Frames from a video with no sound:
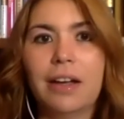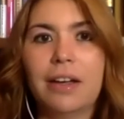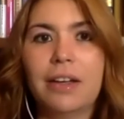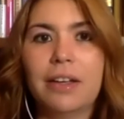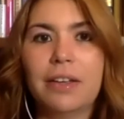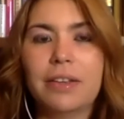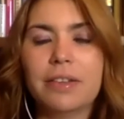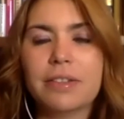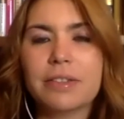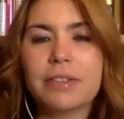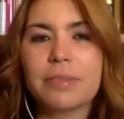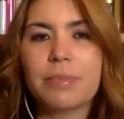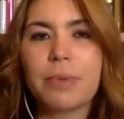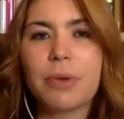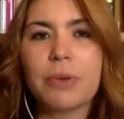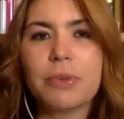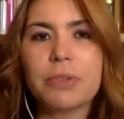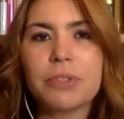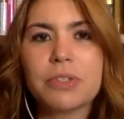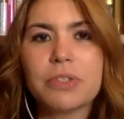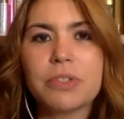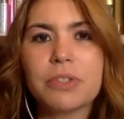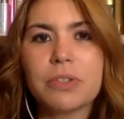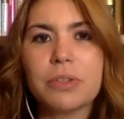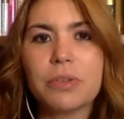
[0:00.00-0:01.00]
as
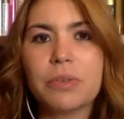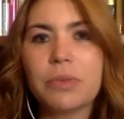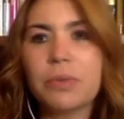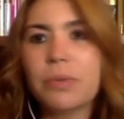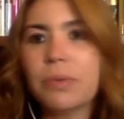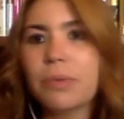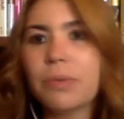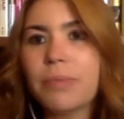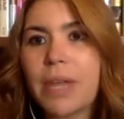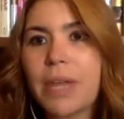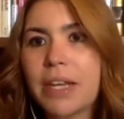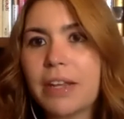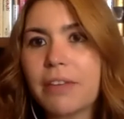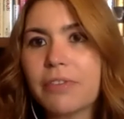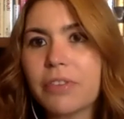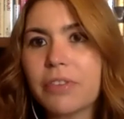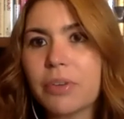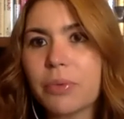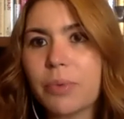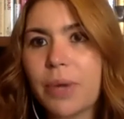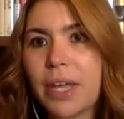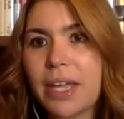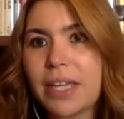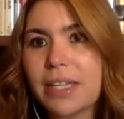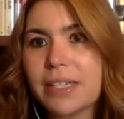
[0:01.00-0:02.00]
opposed to many of
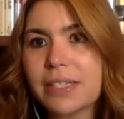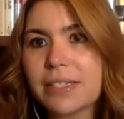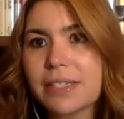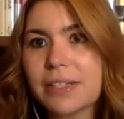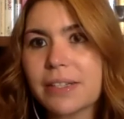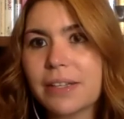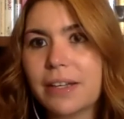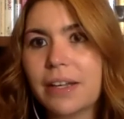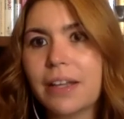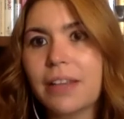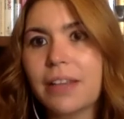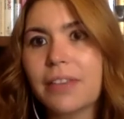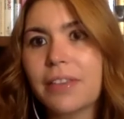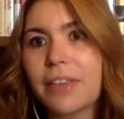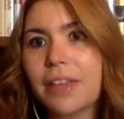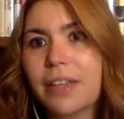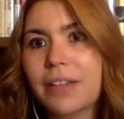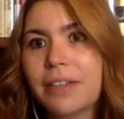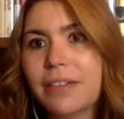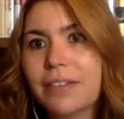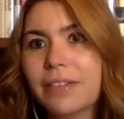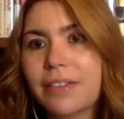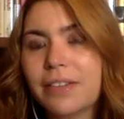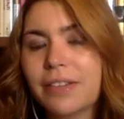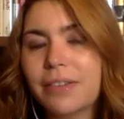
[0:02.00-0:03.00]
the ways that
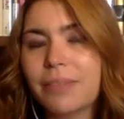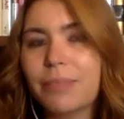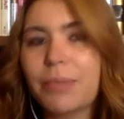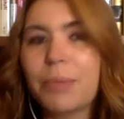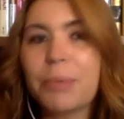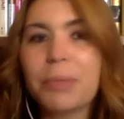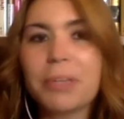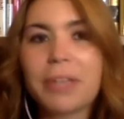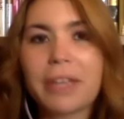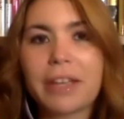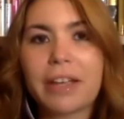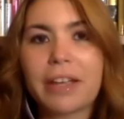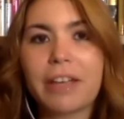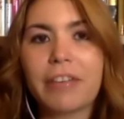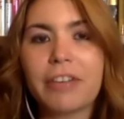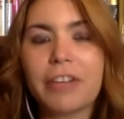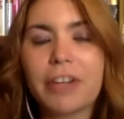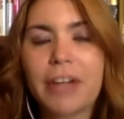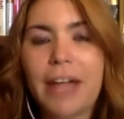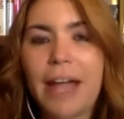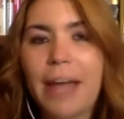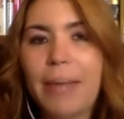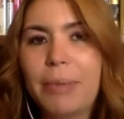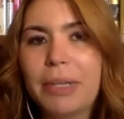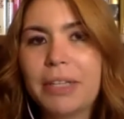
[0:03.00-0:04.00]
people like Governor
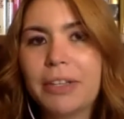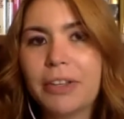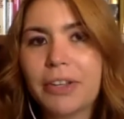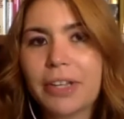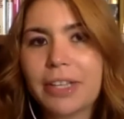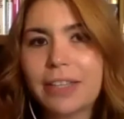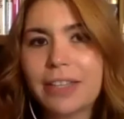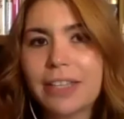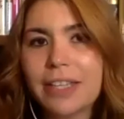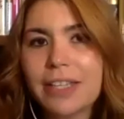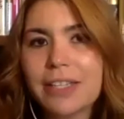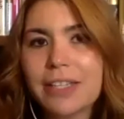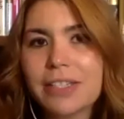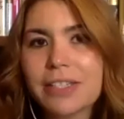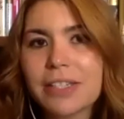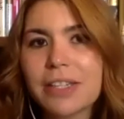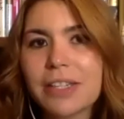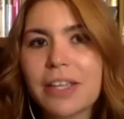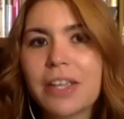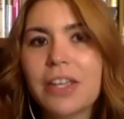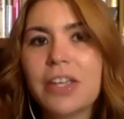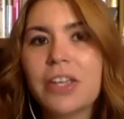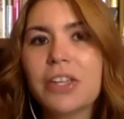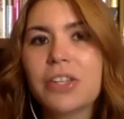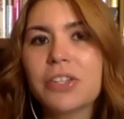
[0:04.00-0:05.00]
Abbott look at this.
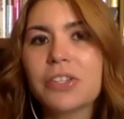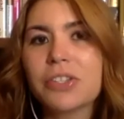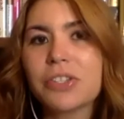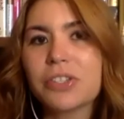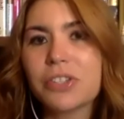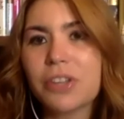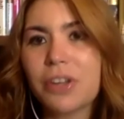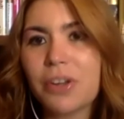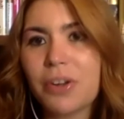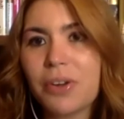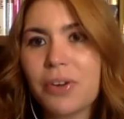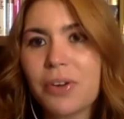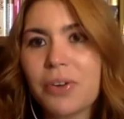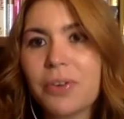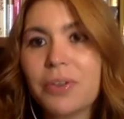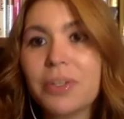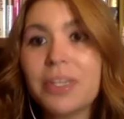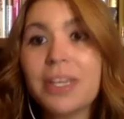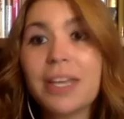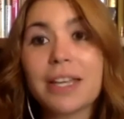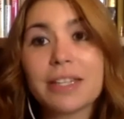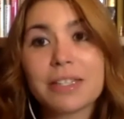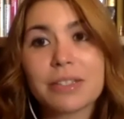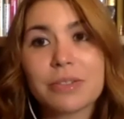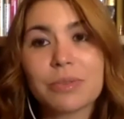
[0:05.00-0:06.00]
So
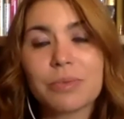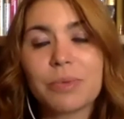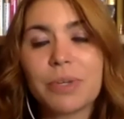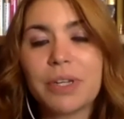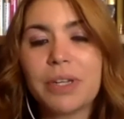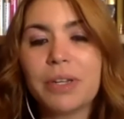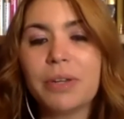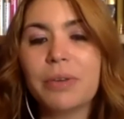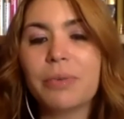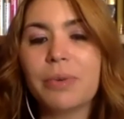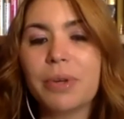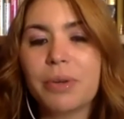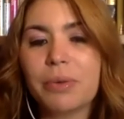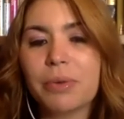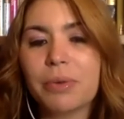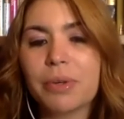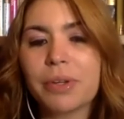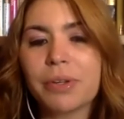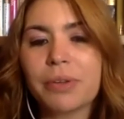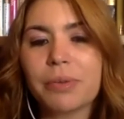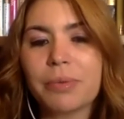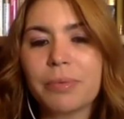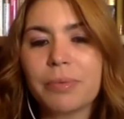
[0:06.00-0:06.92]
yes, we will